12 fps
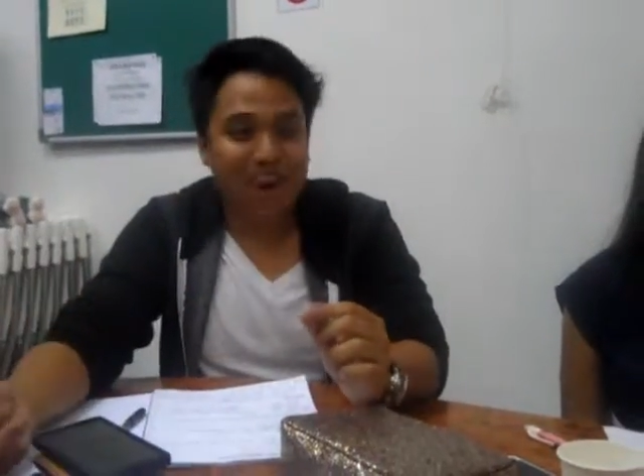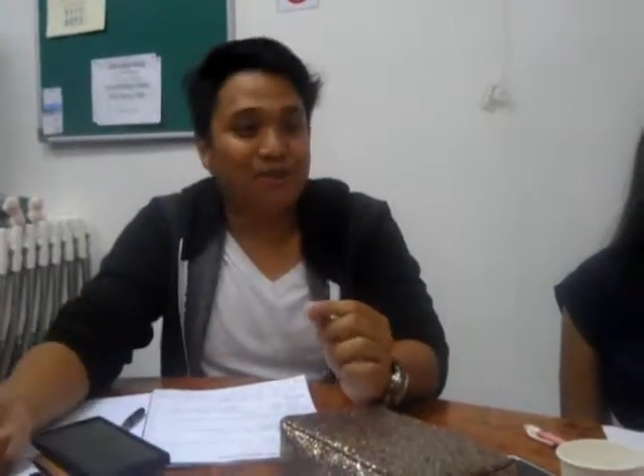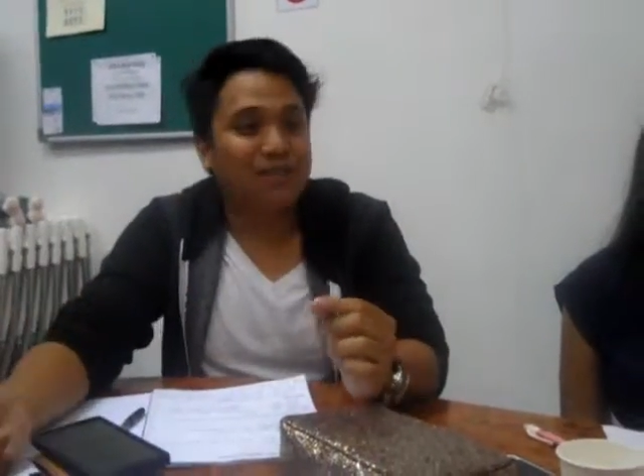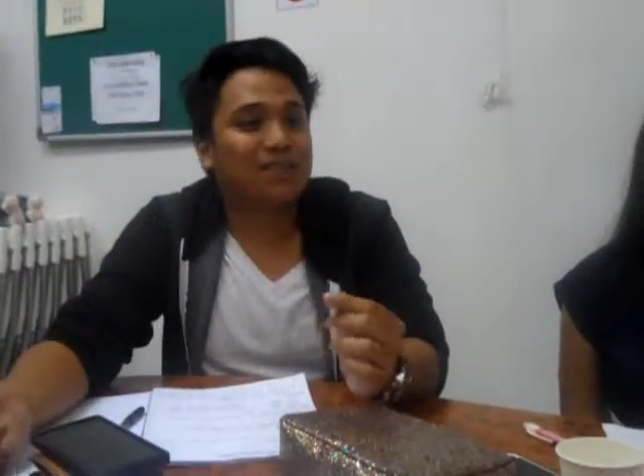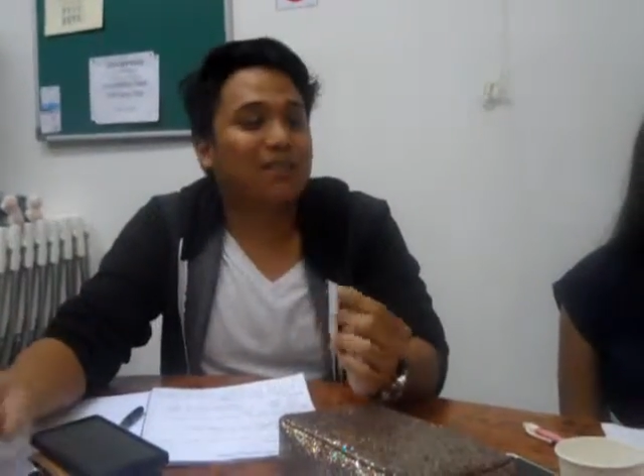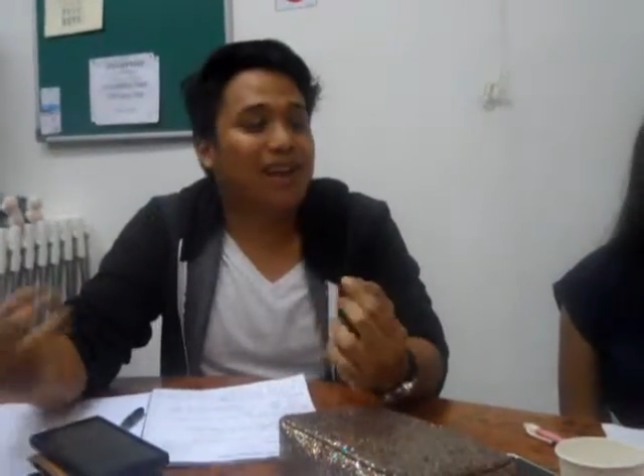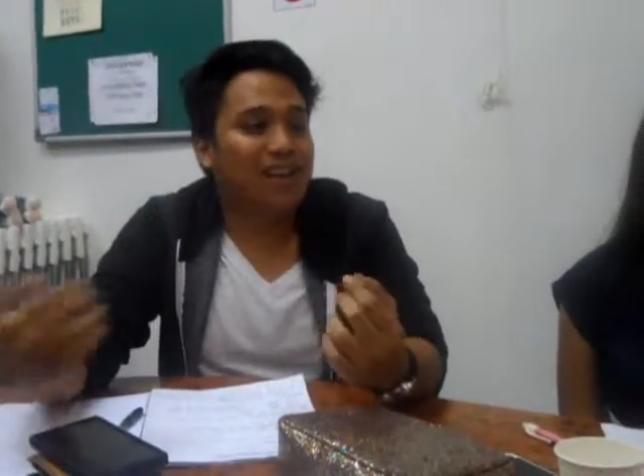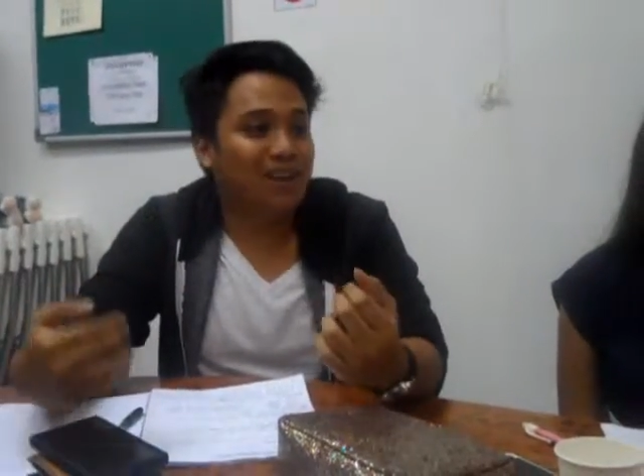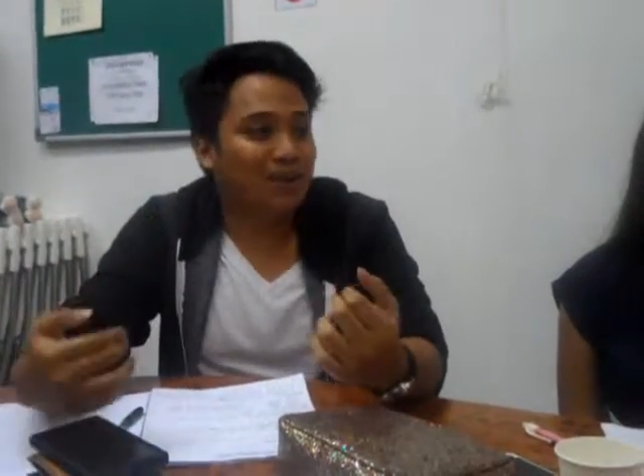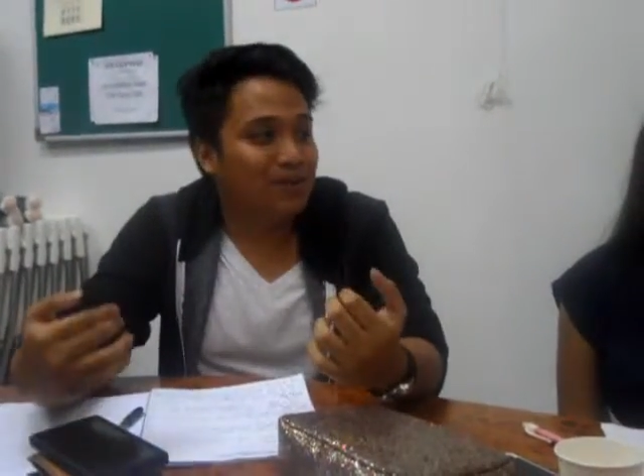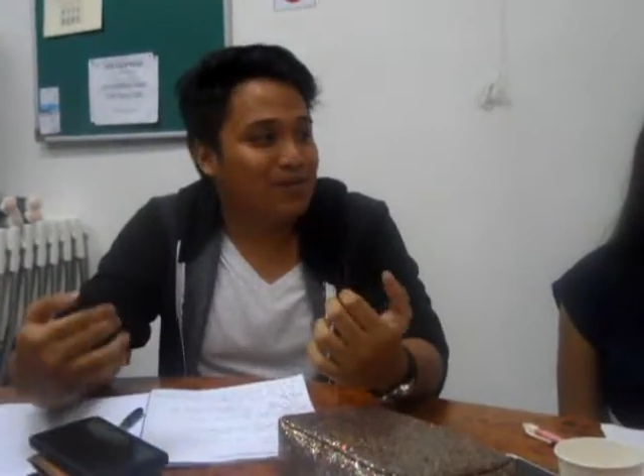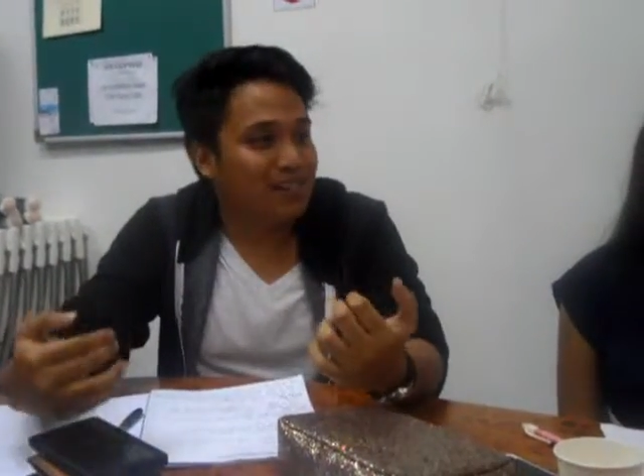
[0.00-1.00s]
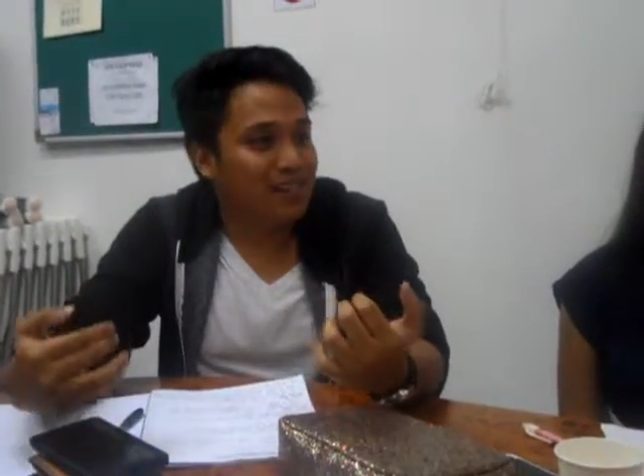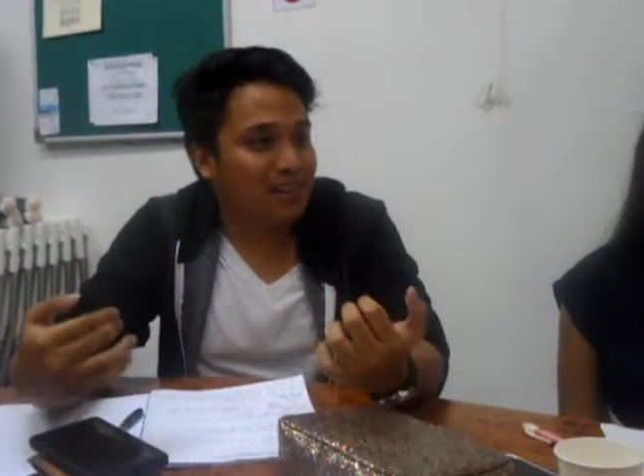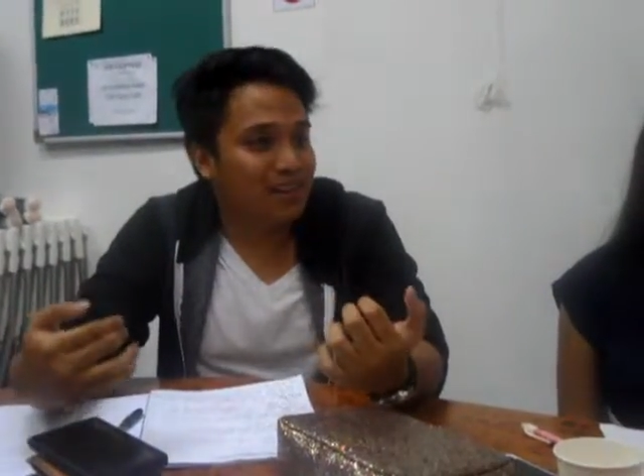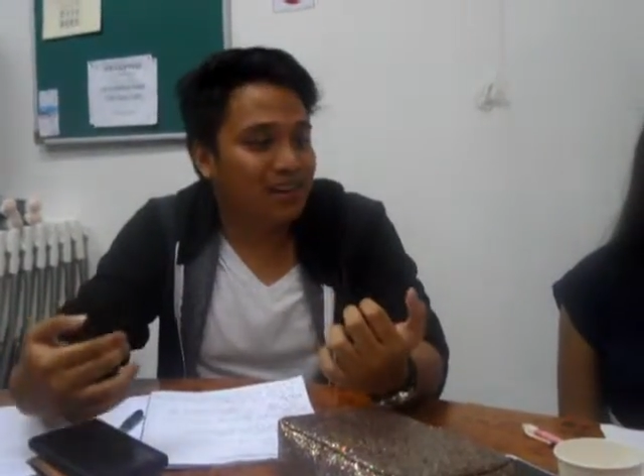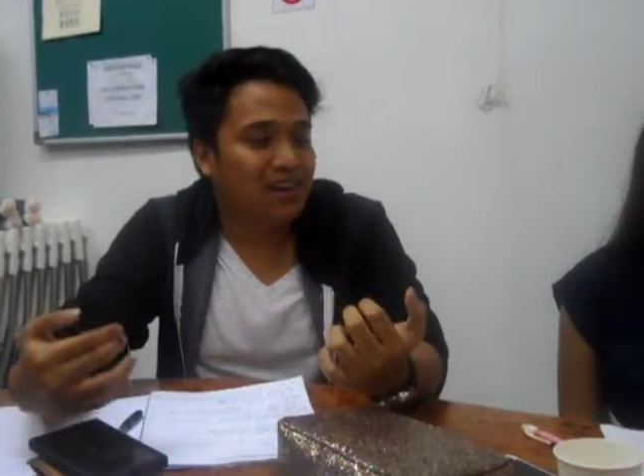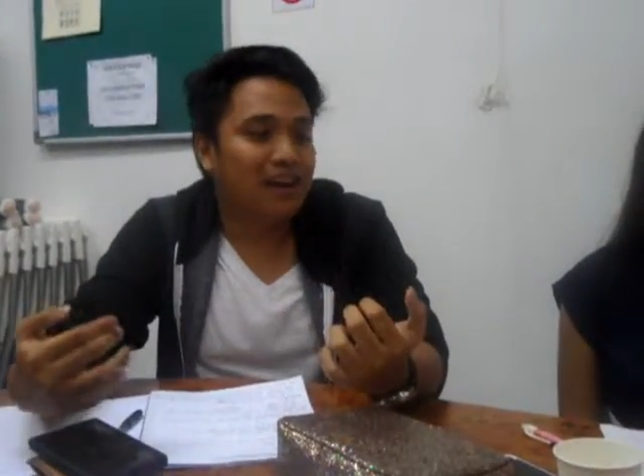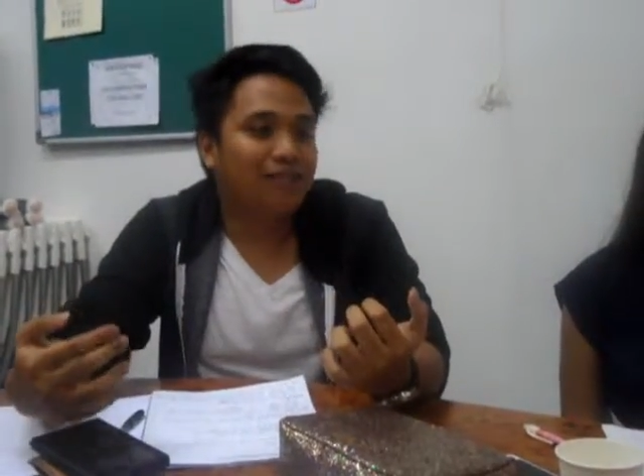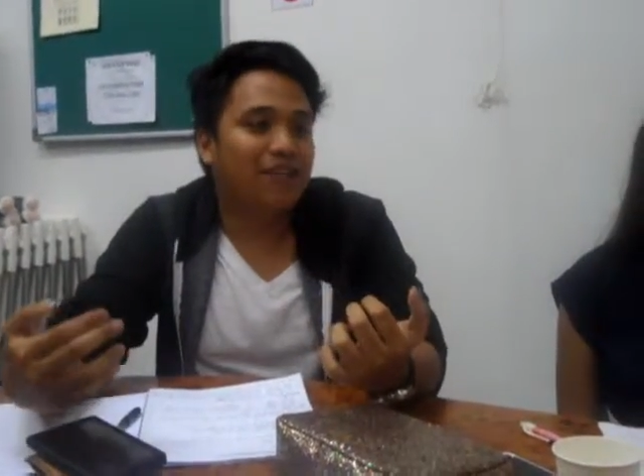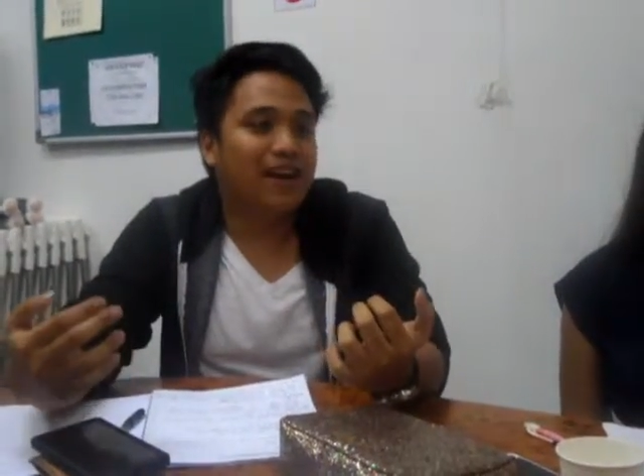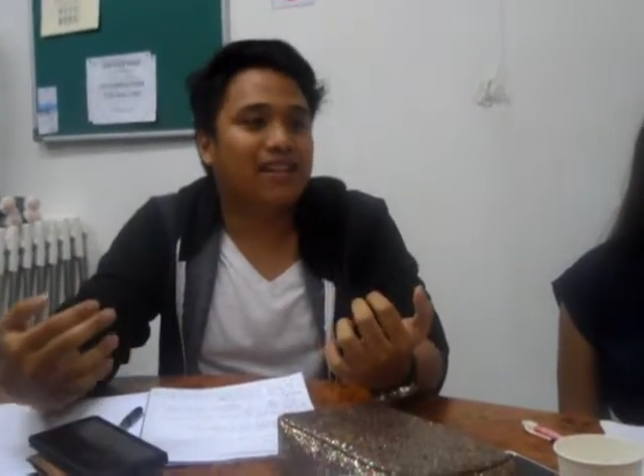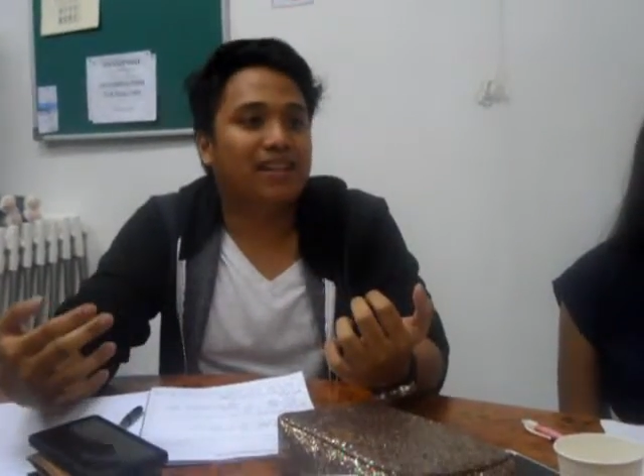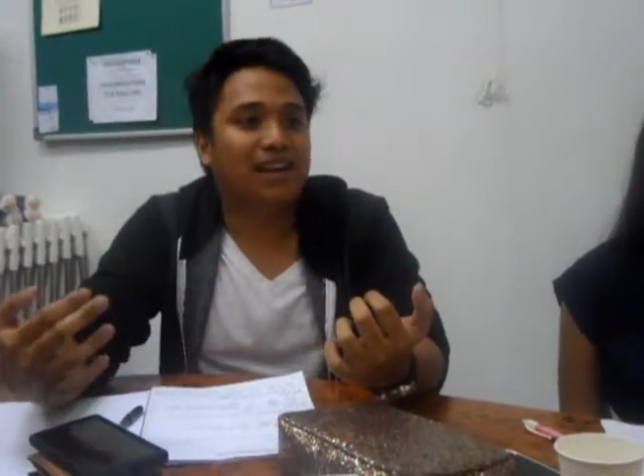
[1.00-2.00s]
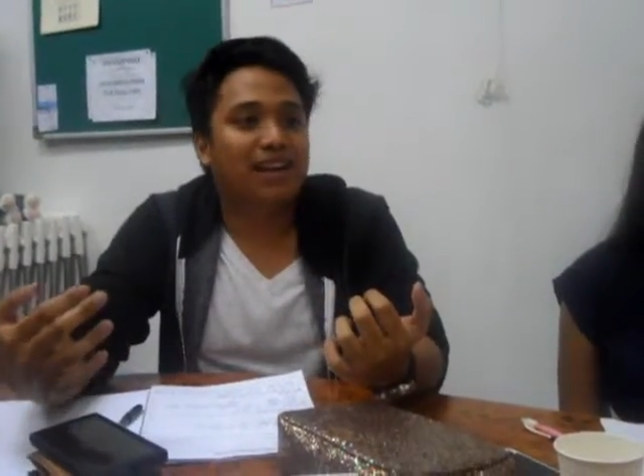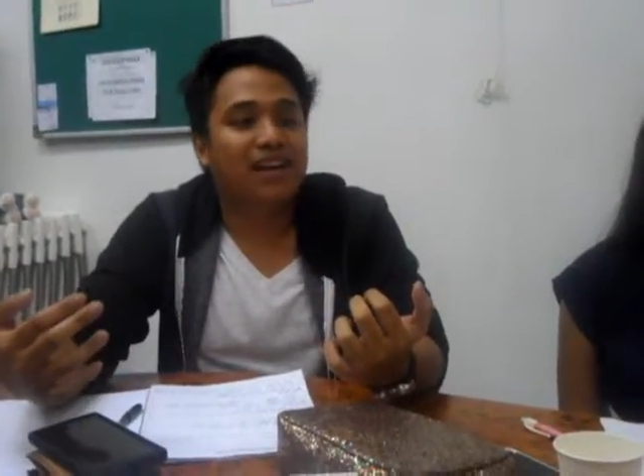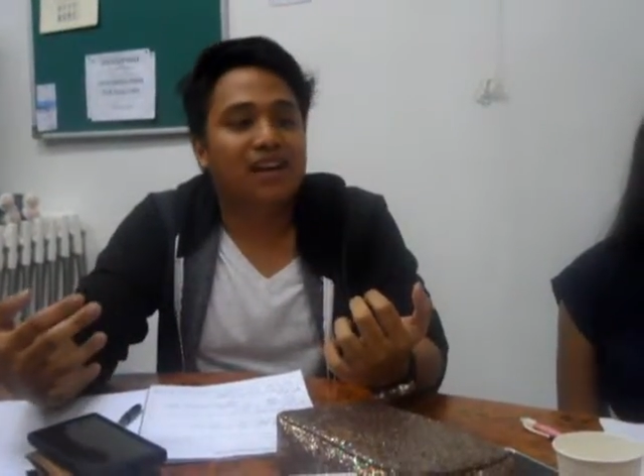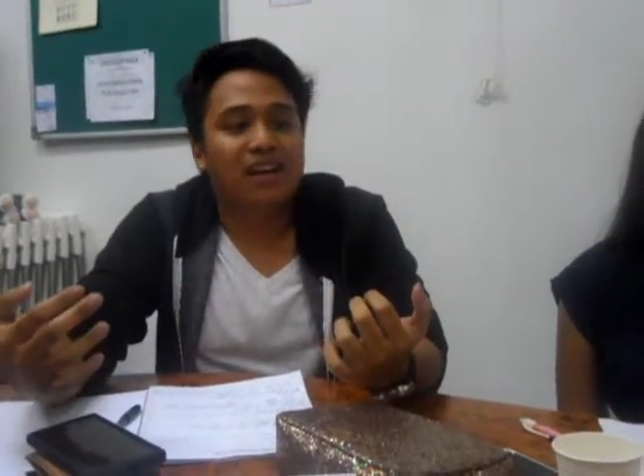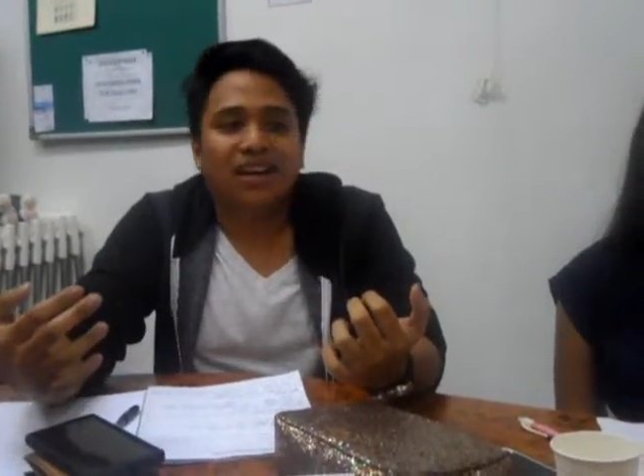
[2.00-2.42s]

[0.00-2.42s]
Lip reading: when I was playing an acoustic guitar, I find that